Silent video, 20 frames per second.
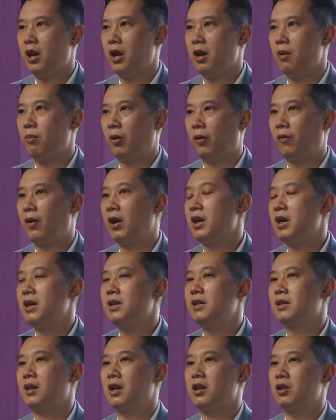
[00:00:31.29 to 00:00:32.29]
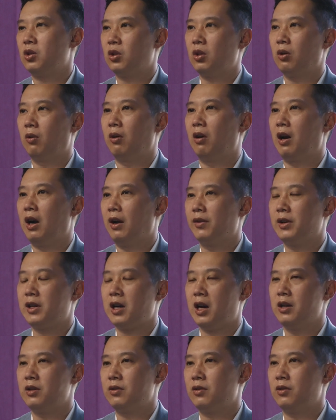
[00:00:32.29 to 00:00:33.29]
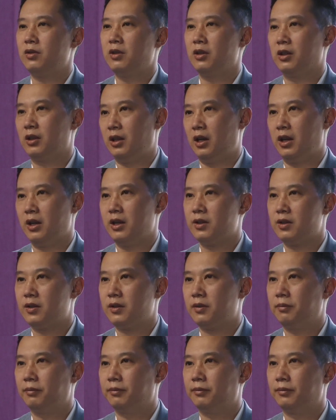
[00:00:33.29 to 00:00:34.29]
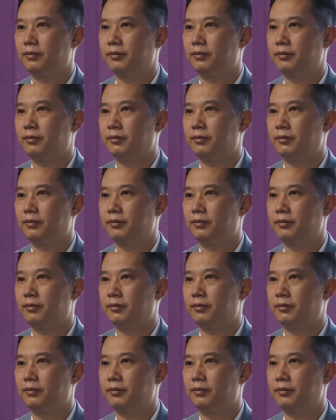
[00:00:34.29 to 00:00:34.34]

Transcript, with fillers: and provide insights to our advertisers and clients.